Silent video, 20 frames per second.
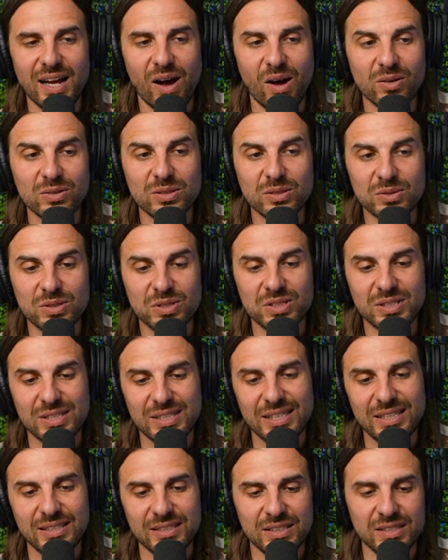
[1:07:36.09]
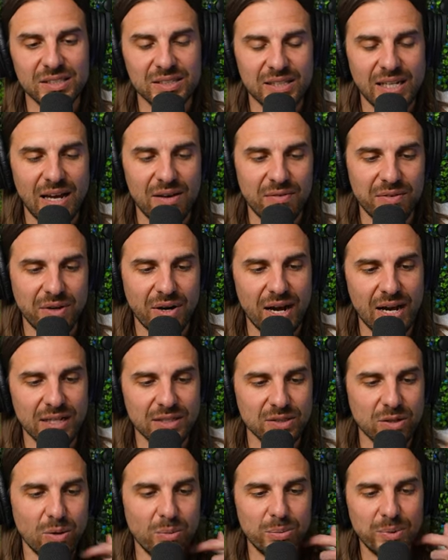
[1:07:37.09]
Also, just having your
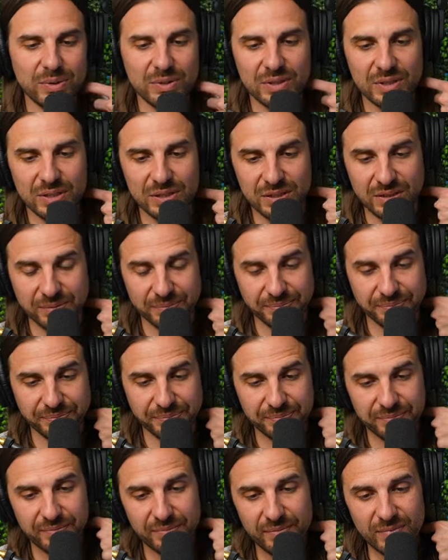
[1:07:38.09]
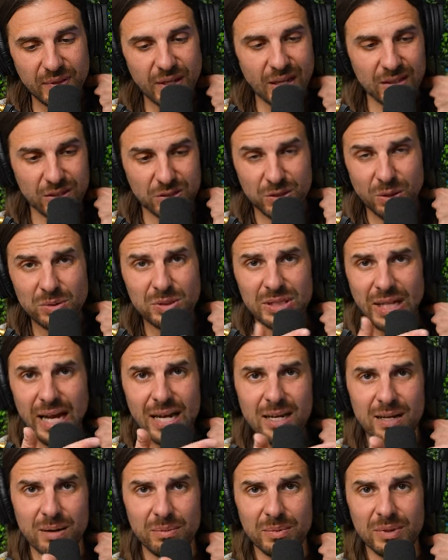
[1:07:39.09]
eyes open, because there's no
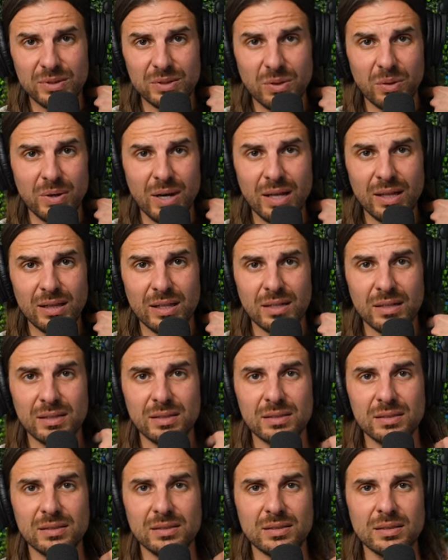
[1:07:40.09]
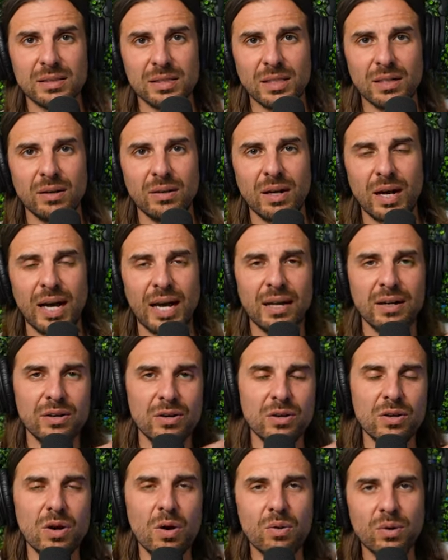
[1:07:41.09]
sign up. There's no nothing. You know, I had
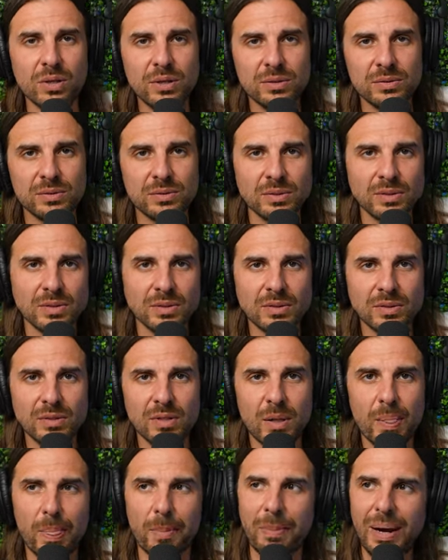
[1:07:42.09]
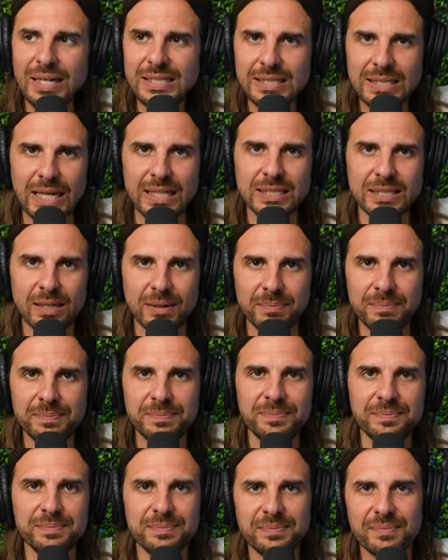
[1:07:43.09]
no clue. My sign's up.
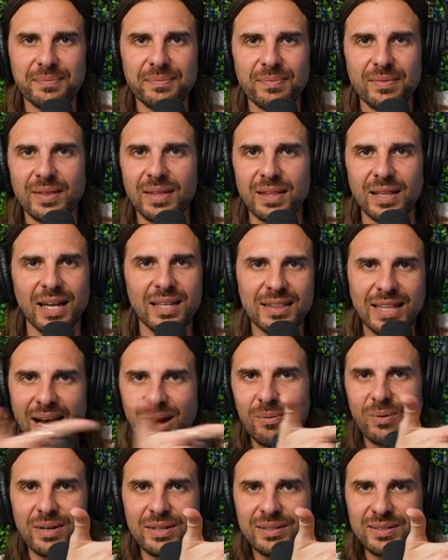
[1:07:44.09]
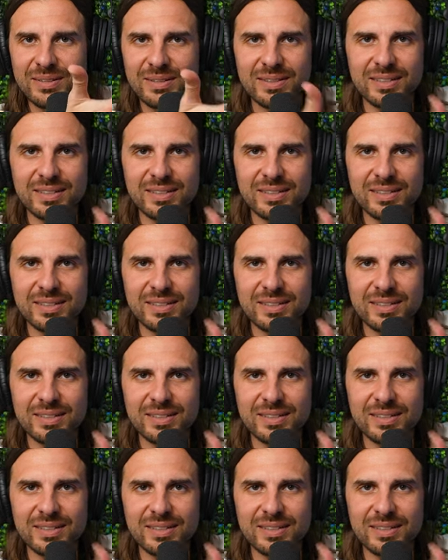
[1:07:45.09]
Not that one.